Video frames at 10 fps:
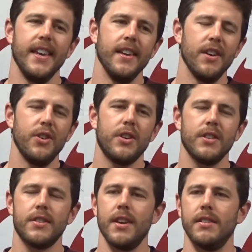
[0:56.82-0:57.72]
You know, you could
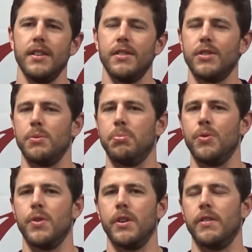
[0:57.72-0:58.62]
say leaders are
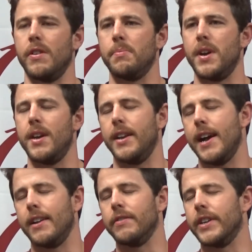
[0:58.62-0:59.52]
born or they're made, I
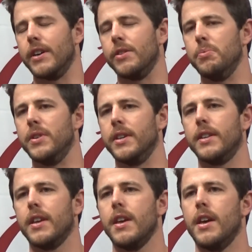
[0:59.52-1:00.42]
don't know, but
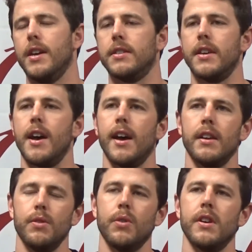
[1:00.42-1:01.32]
he's got
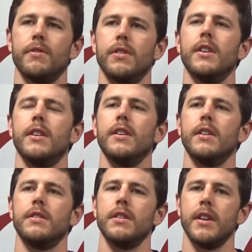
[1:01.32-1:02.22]
it, whatever it
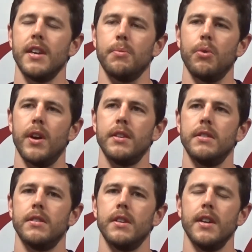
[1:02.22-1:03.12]
is, and he
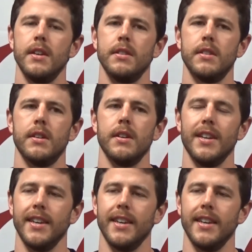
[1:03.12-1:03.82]
embraces it. He's a